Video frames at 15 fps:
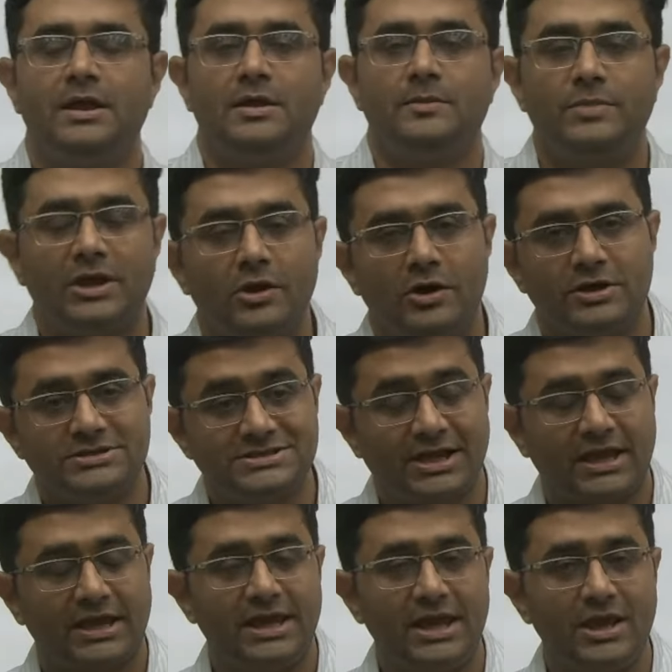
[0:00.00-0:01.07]
because the
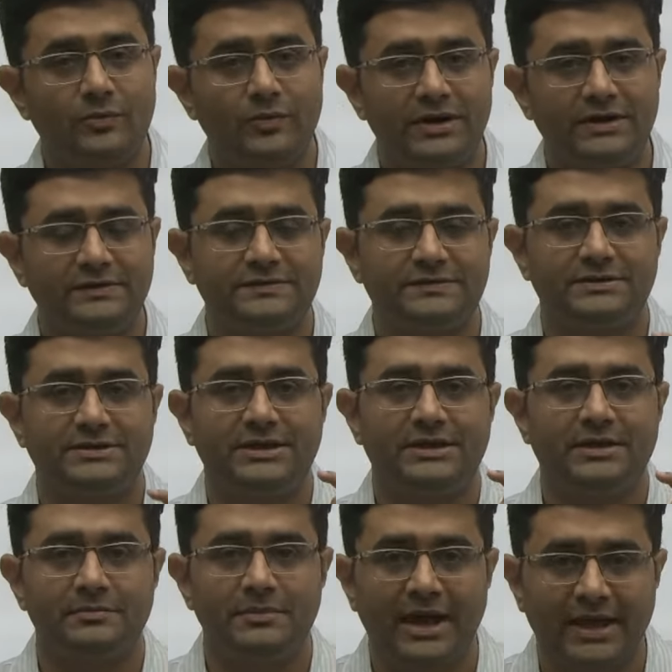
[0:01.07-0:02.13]
keywords
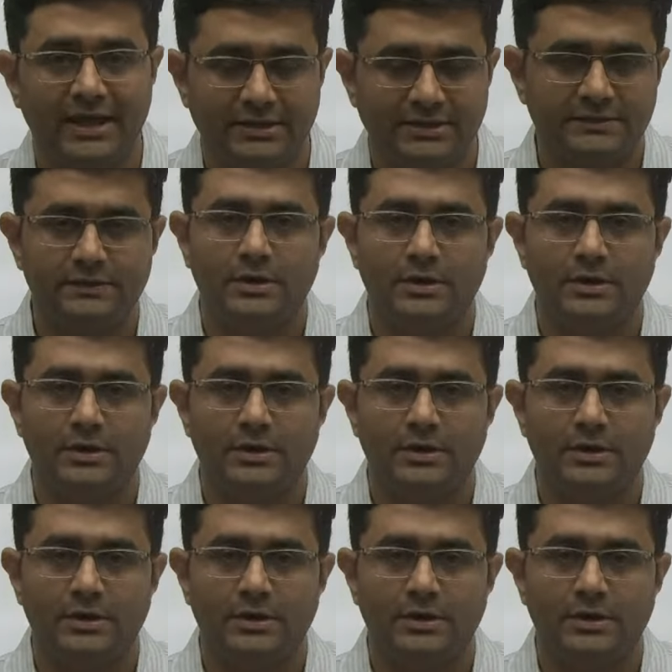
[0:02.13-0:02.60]
determine